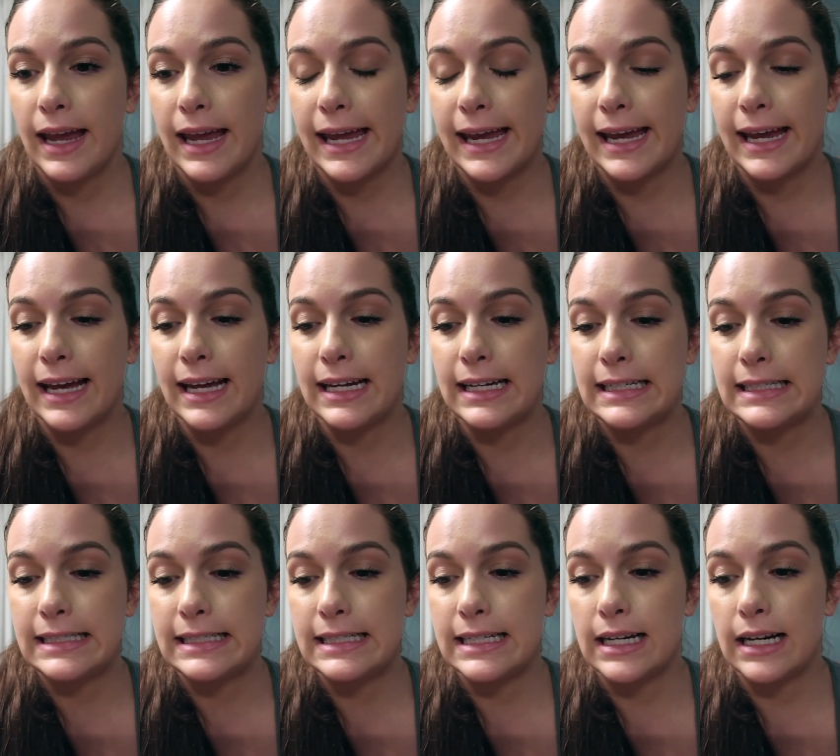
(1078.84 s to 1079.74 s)

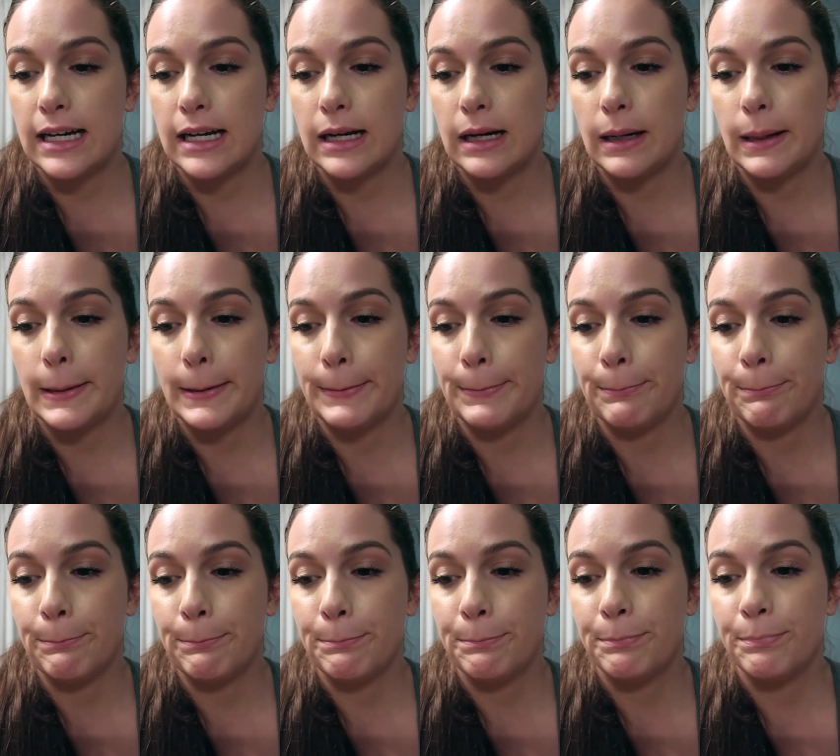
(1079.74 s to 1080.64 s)
and
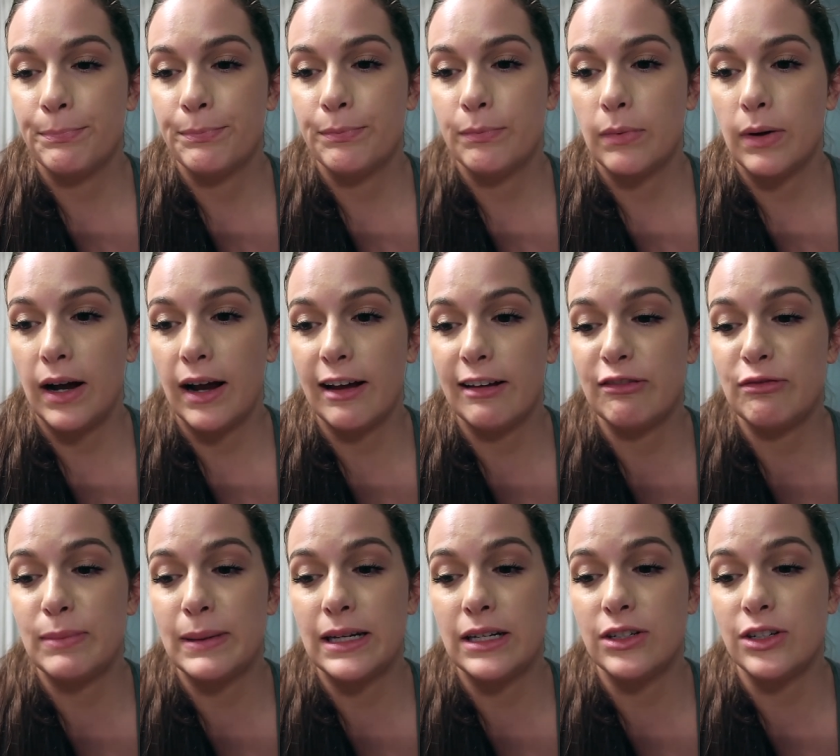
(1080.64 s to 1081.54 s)
um
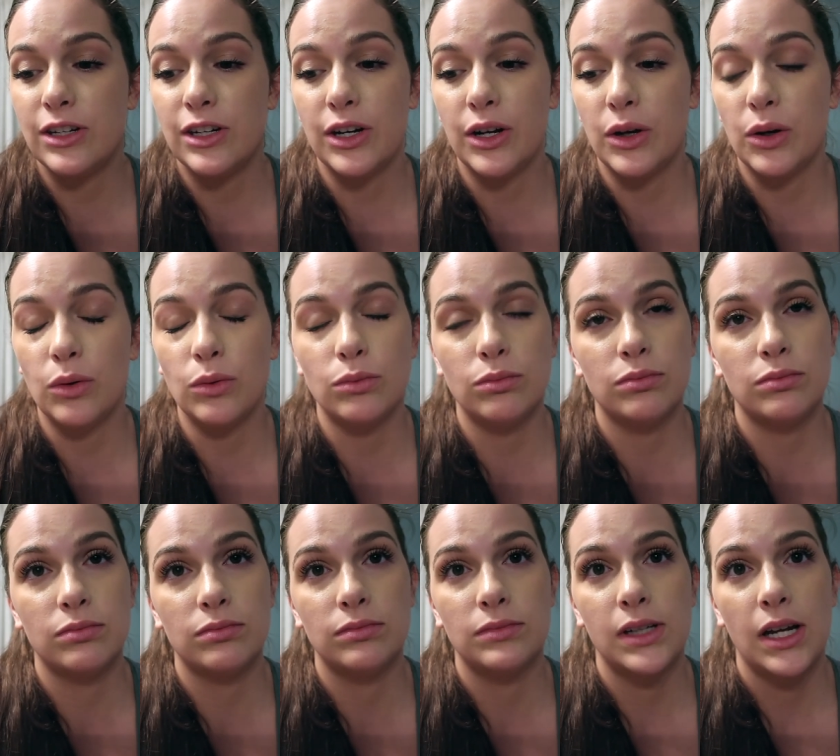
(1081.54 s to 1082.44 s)
I've been, you know,
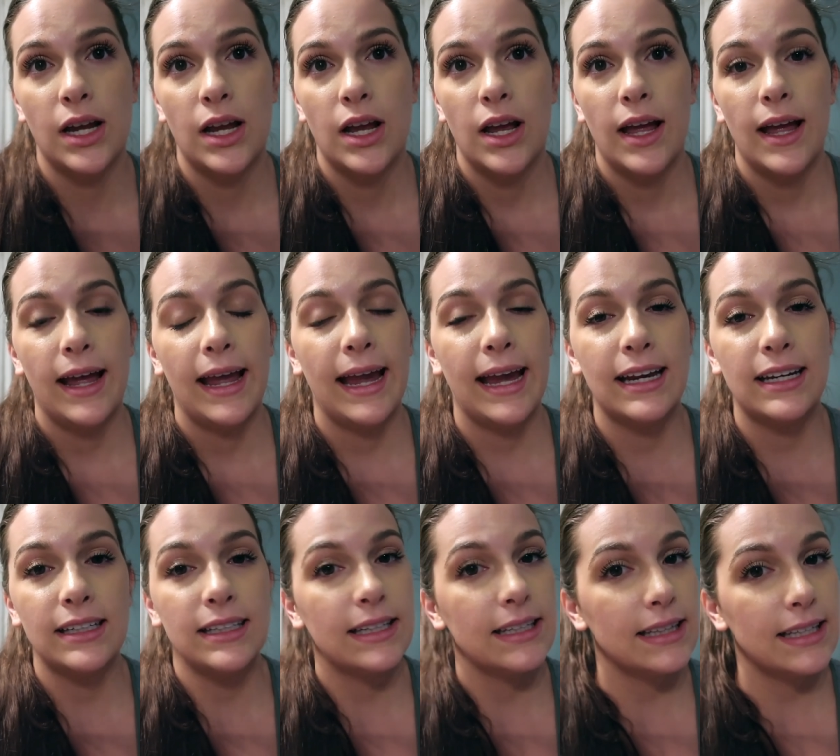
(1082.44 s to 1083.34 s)

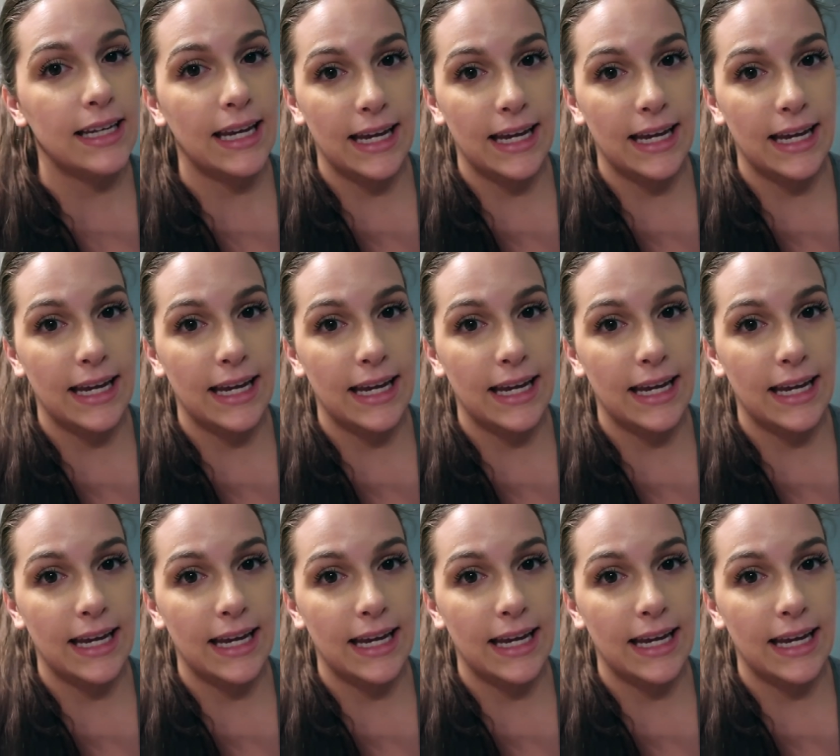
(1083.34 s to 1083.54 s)
handling the